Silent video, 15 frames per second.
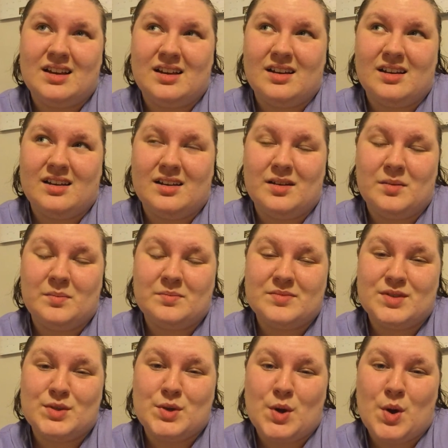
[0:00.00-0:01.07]

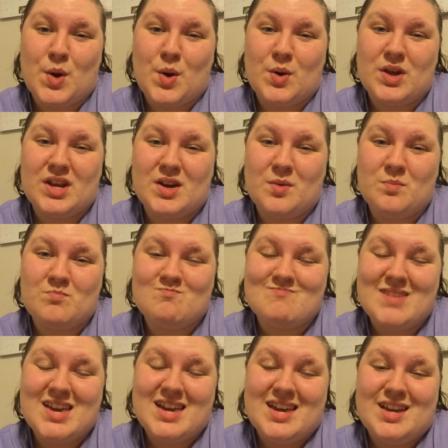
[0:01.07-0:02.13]
So you know,
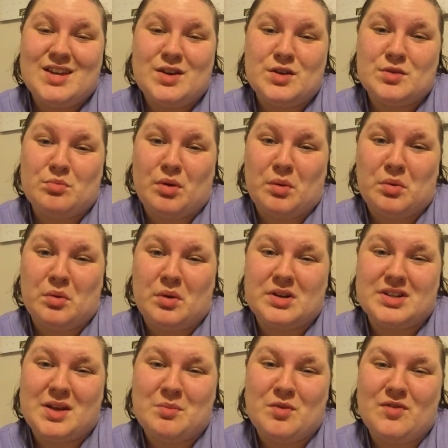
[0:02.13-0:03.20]
you should probably
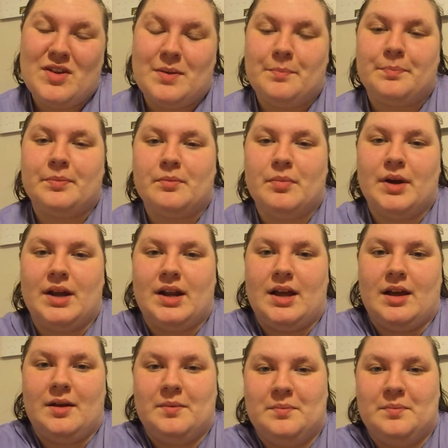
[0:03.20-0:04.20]
watch that movie. But